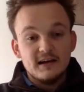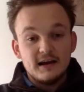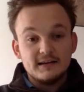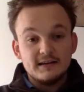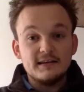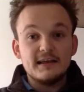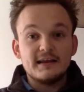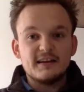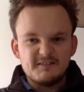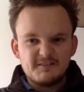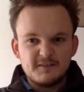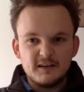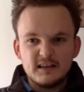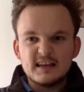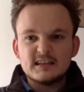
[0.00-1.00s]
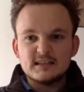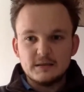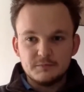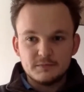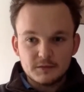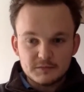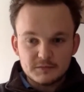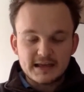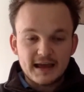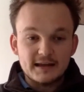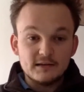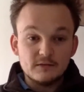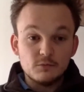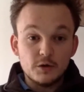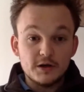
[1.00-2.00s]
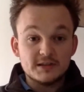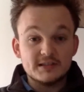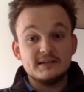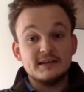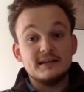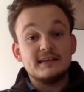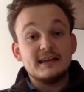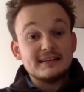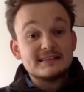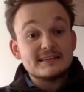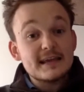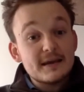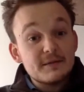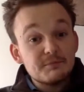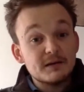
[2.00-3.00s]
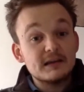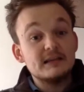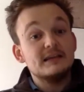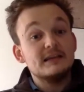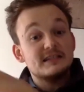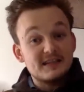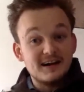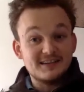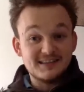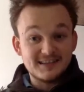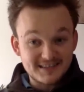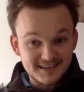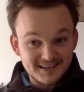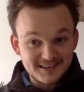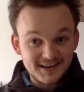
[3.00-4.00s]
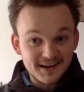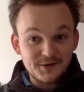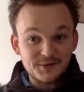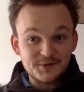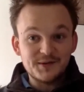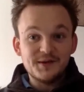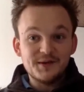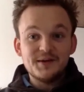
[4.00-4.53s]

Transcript: and then they can feel their symptoms getting worse, and then they typically start to sit down.